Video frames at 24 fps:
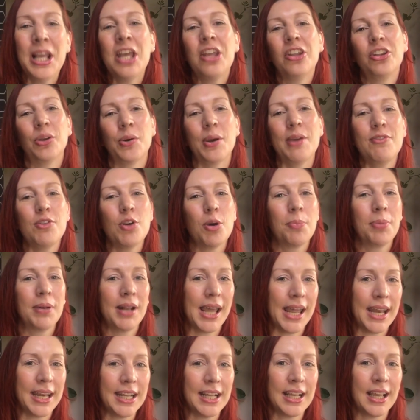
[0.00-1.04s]
So if you're
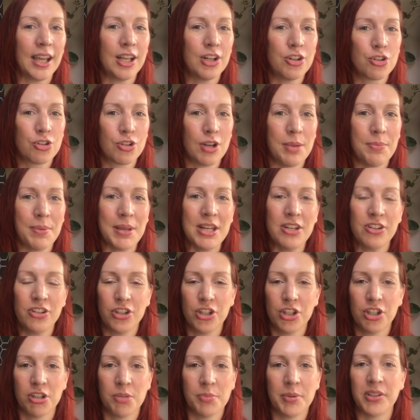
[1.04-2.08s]
planning a trip into
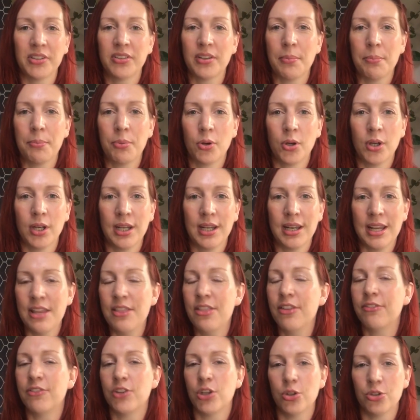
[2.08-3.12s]
Europe at some point in
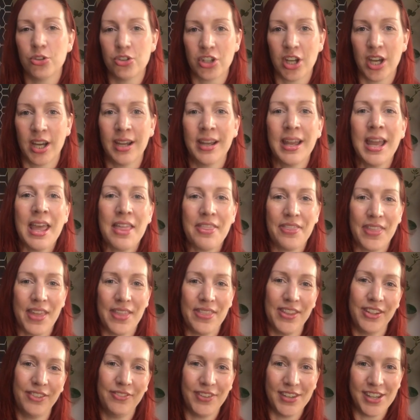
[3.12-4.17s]
the future, then
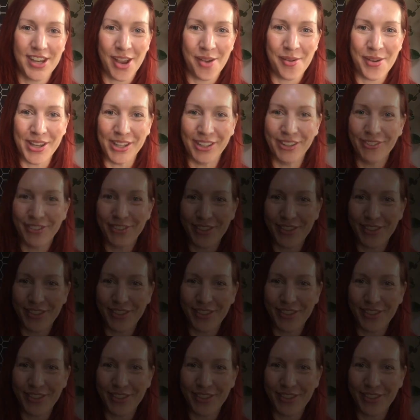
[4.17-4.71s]
this video is for